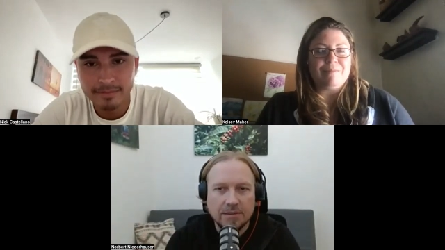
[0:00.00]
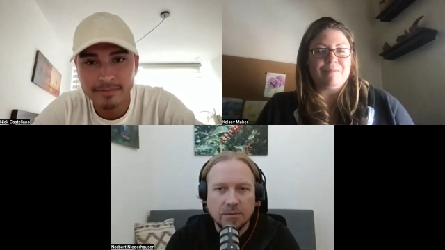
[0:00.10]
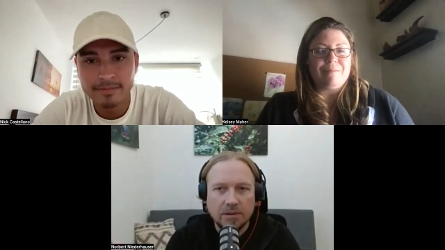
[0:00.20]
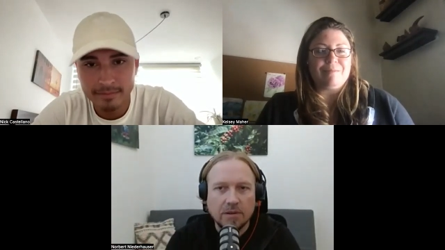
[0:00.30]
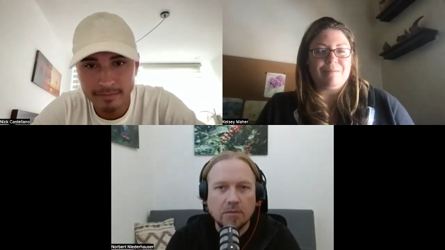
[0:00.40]

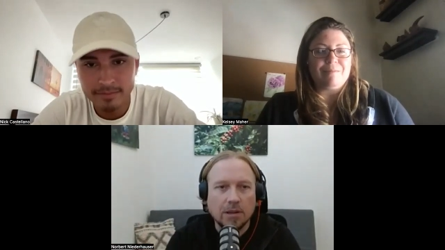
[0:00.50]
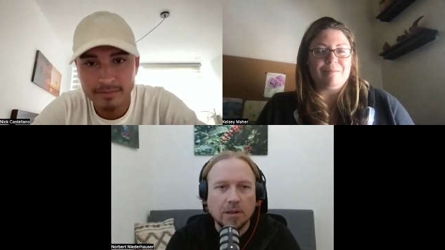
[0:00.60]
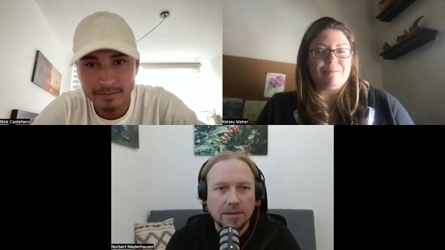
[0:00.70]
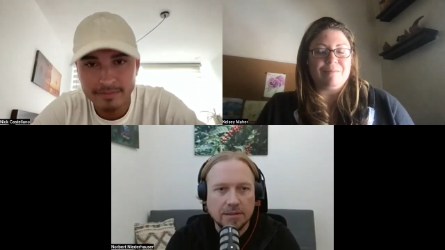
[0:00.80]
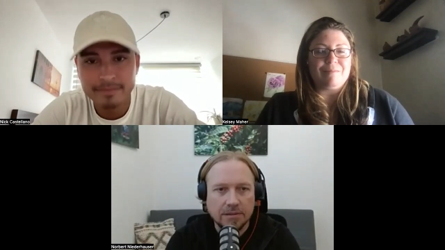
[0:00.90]
Speaker 1: one of the
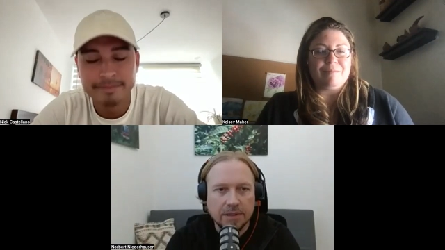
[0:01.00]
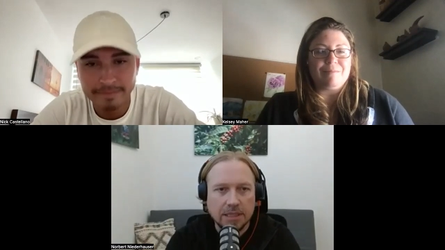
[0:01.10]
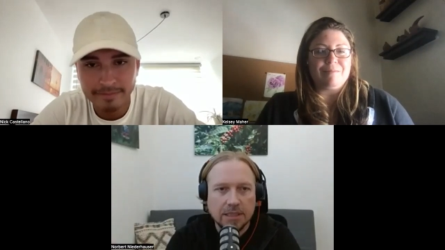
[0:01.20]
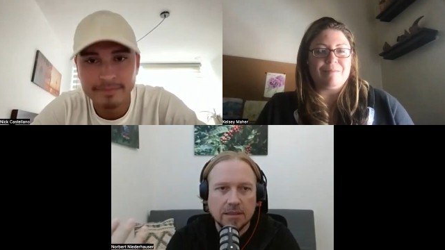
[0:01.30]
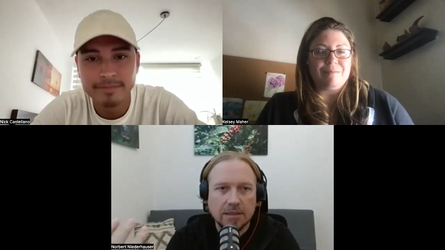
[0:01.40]
qualities of
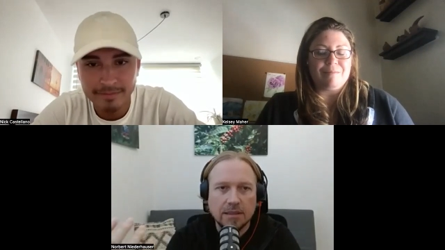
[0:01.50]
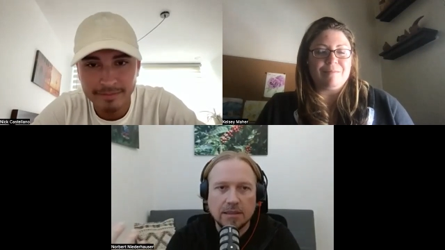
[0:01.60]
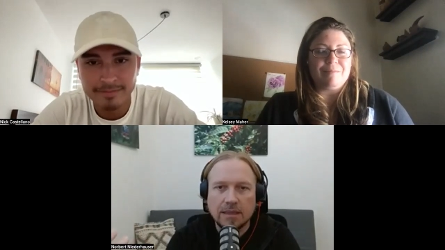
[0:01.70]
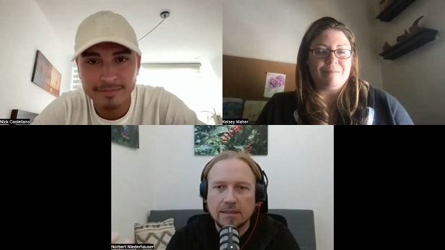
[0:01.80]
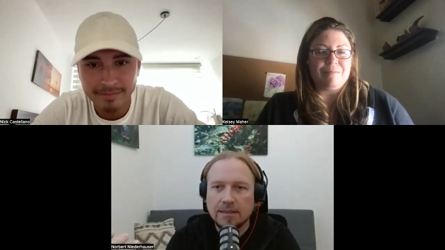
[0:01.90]
it.
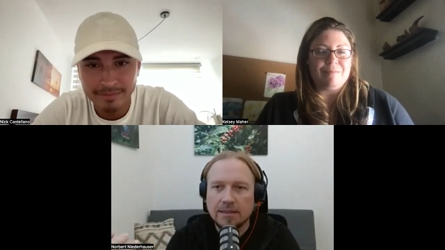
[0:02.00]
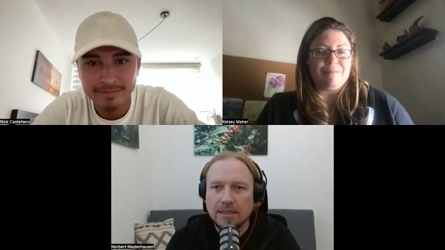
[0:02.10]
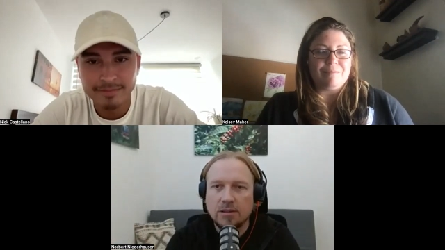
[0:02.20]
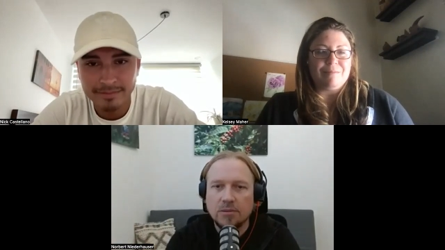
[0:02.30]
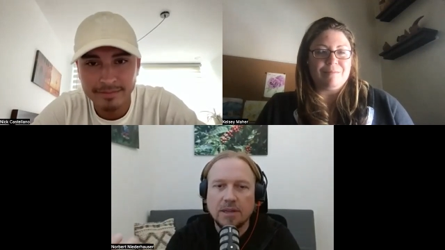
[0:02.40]
It doesn't
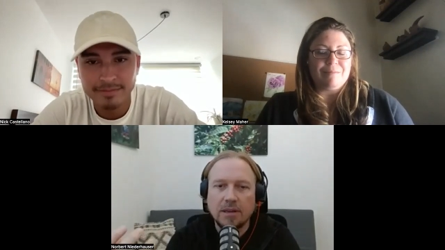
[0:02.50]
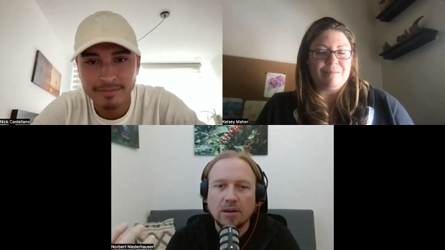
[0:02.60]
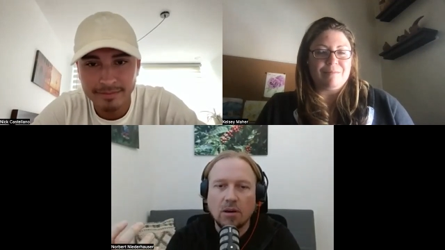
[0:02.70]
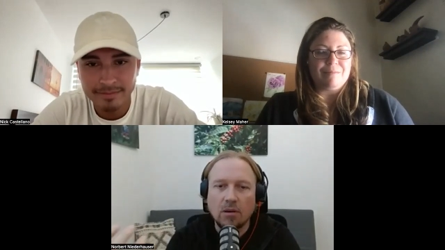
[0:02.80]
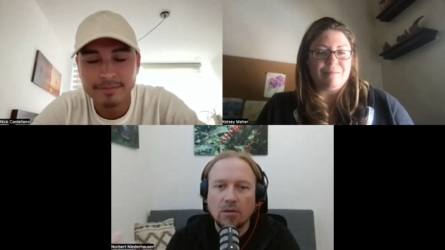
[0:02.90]
need to
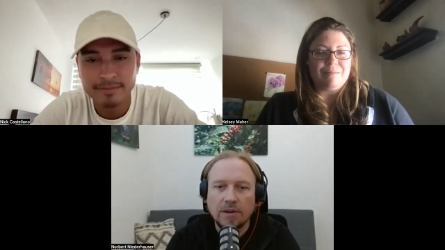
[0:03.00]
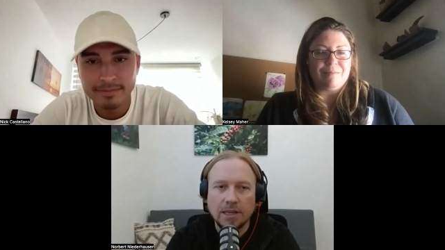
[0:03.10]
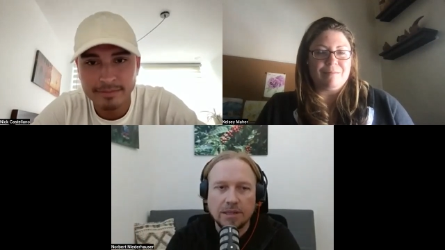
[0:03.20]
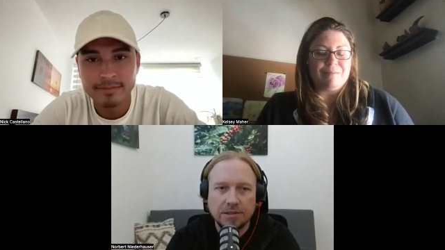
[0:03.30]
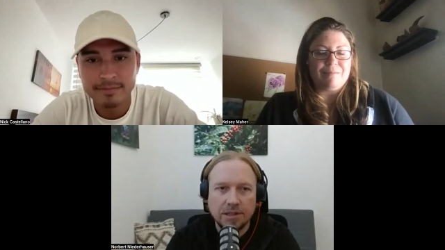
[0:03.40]
be over
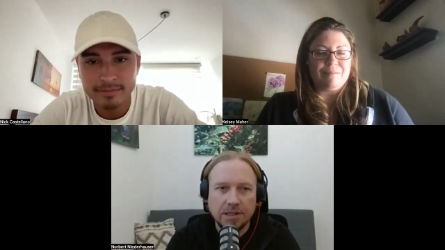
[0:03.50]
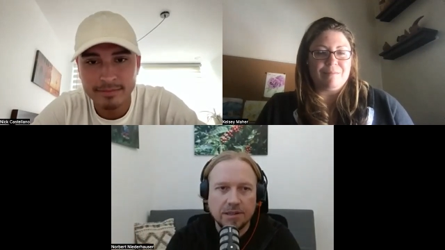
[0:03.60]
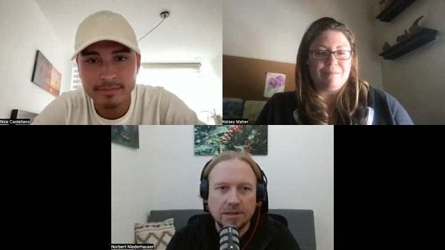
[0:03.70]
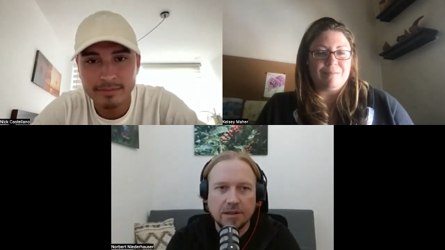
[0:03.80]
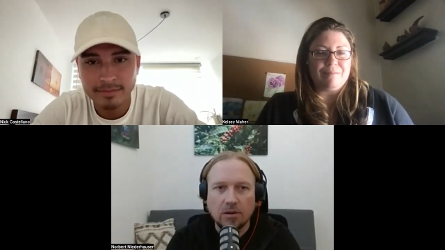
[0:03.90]

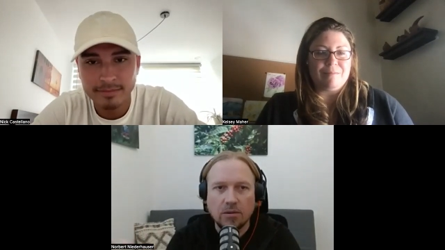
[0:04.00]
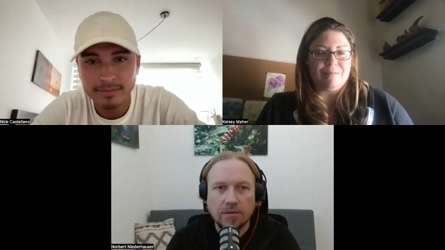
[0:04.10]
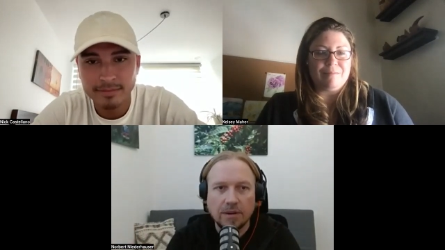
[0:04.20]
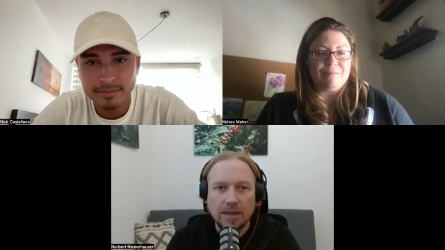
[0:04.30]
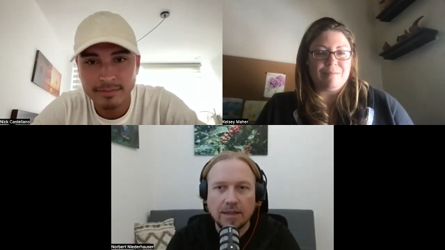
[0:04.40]
engineered and
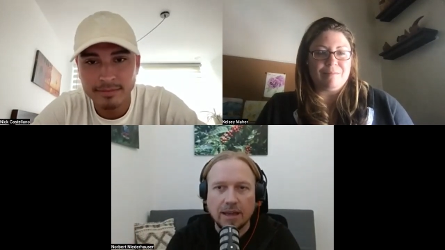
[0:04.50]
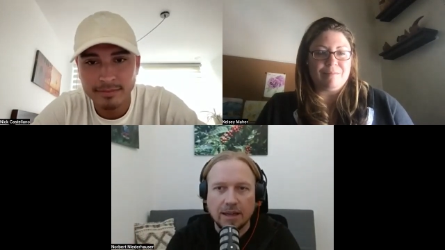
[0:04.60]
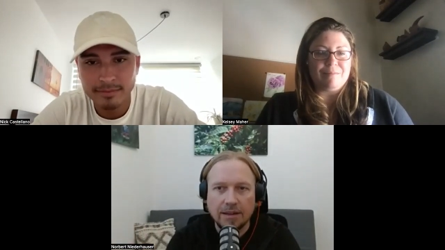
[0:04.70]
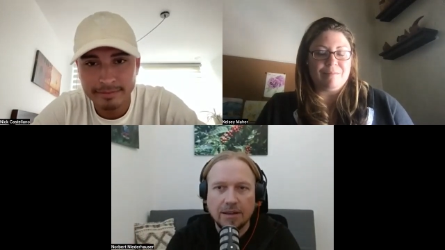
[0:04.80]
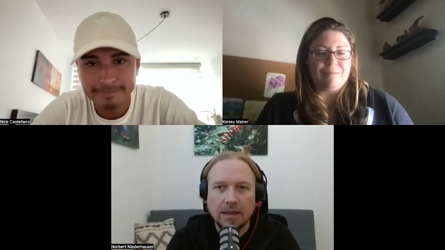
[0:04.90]
overly
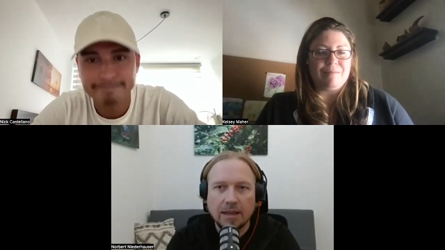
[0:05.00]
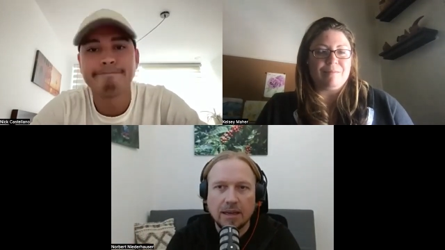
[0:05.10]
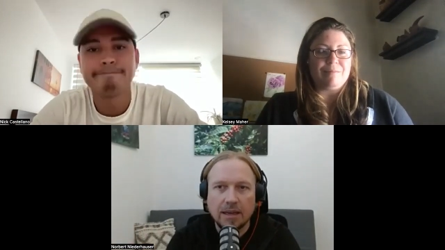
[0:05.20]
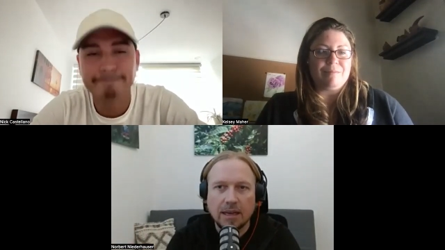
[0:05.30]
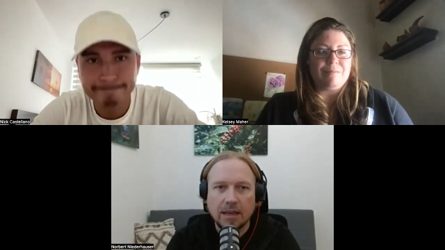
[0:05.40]
done, uh,
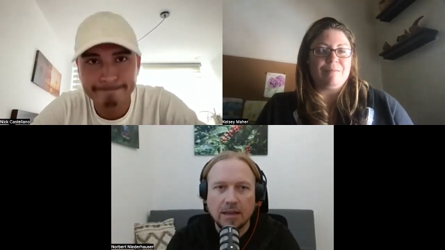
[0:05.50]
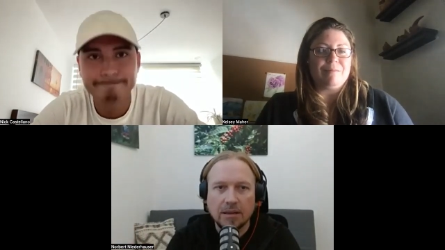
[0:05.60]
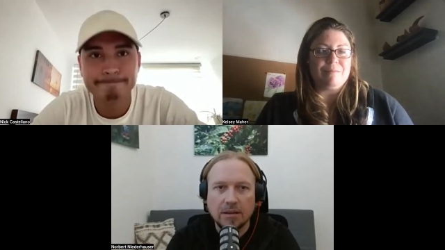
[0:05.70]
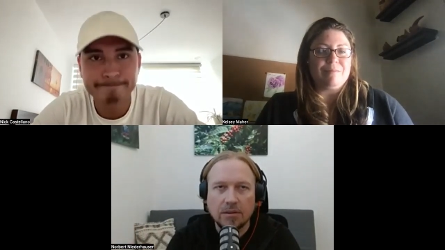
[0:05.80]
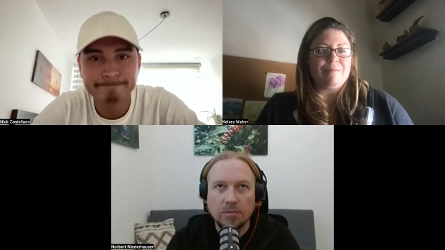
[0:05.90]

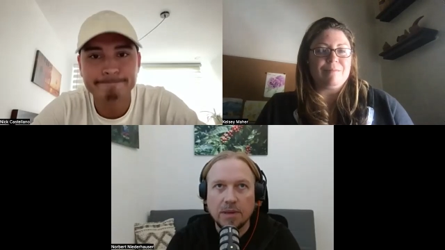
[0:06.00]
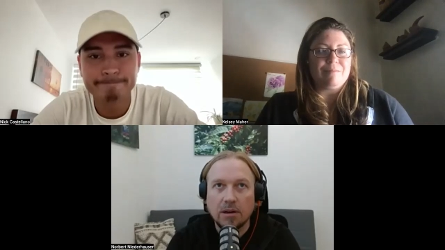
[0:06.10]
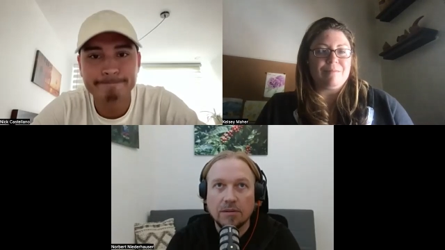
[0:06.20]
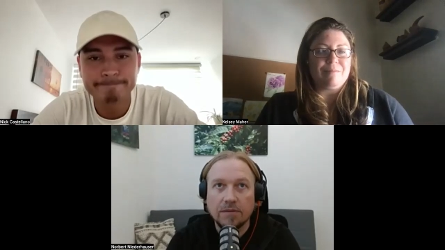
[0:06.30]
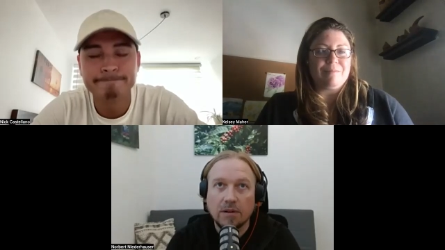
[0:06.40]
and to be
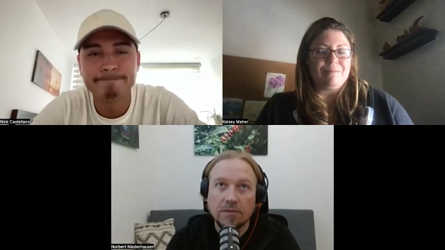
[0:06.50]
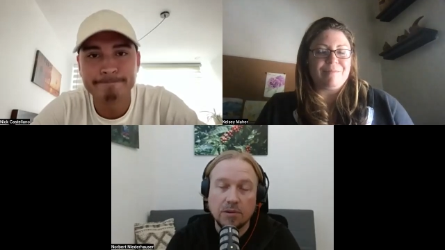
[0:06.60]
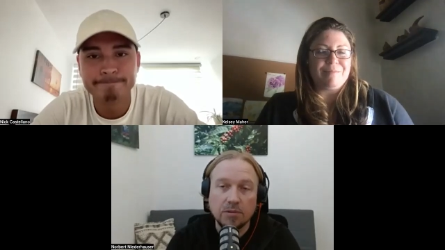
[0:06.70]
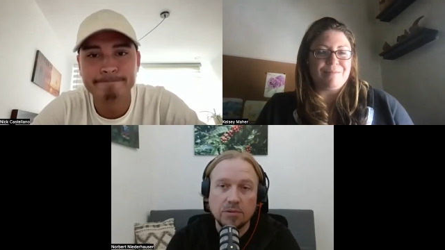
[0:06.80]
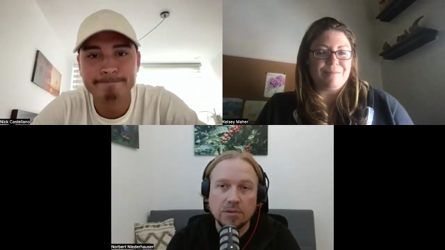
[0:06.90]
of of
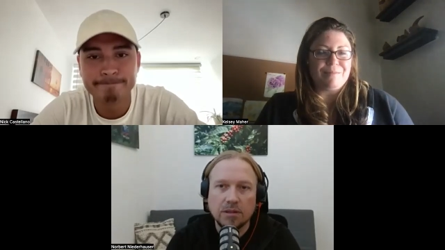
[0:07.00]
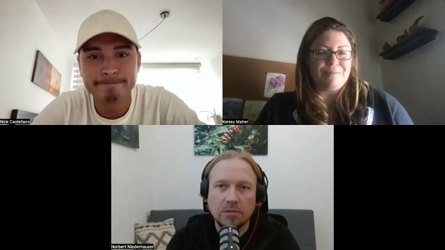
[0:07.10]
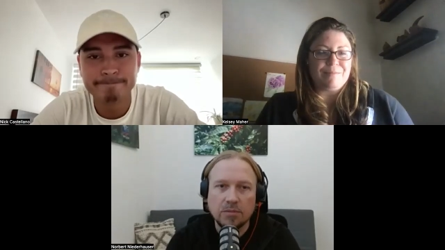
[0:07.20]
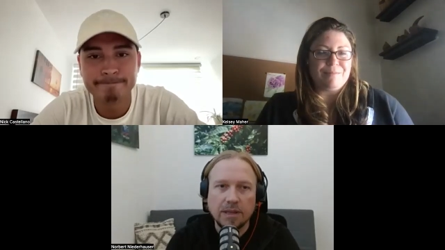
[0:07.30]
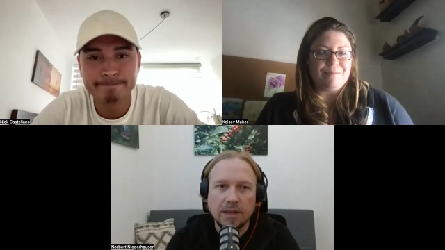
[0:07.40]
use and
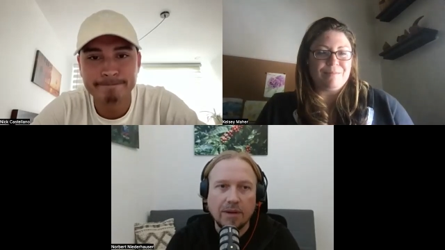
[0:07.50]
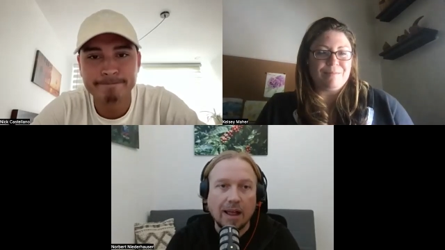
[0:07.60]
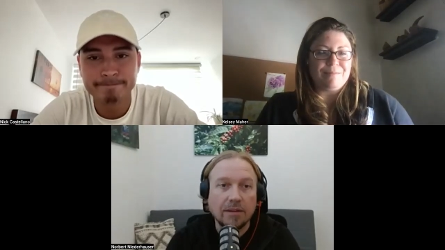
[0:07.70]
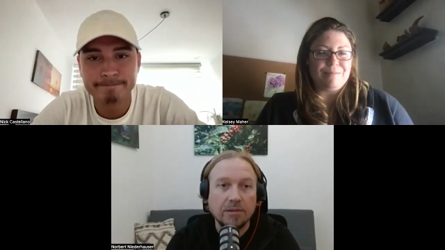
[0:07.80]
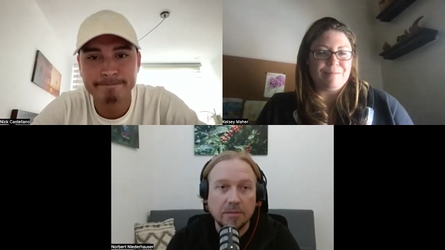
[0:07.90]
to be
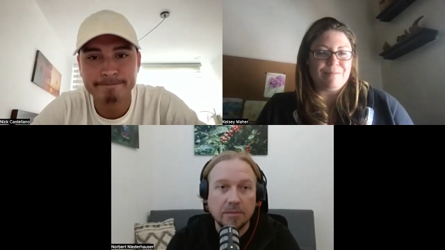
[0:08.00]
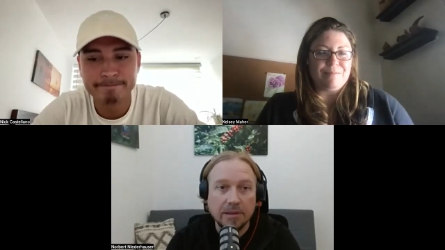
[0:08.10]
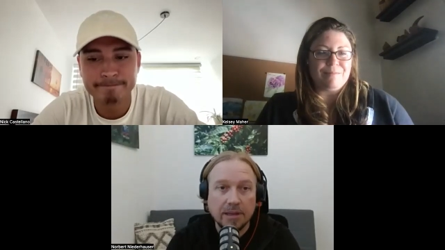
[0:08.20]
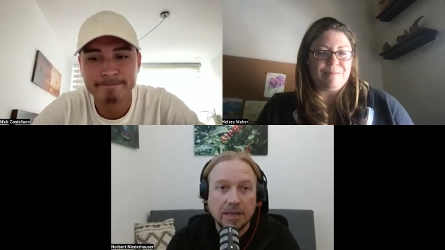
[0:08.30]
valuable